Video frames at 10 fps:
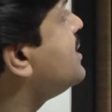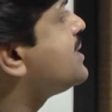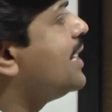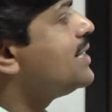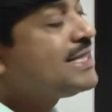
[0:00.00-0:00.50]

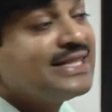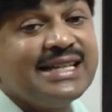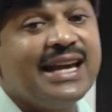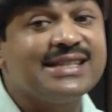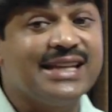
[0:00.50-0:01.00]
send
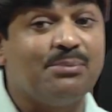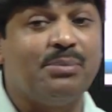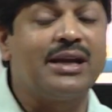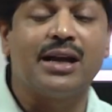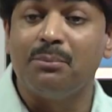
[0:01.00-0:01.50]

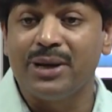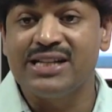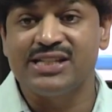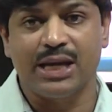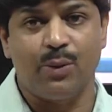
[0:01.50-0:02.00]
CSNP, complete
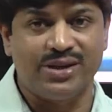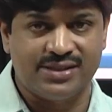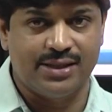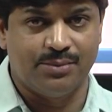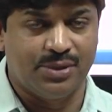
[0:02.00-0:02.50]
sequence
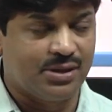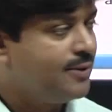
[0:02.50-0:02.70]
number,